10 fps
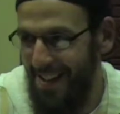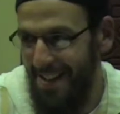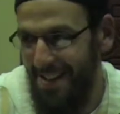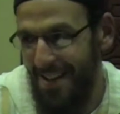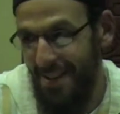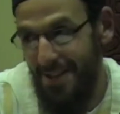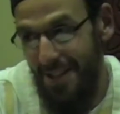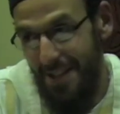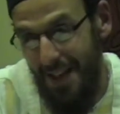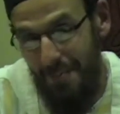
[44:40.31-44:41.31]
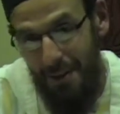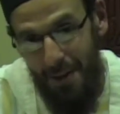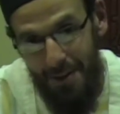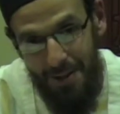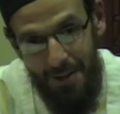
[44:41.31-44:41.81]
And you see the 10
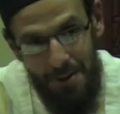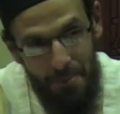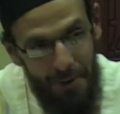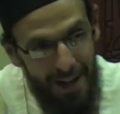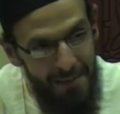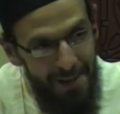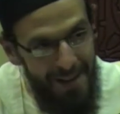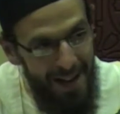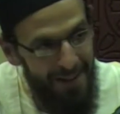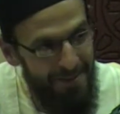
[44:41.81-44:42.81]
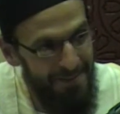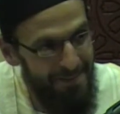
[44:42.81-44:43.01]
brothers are in a predicament now.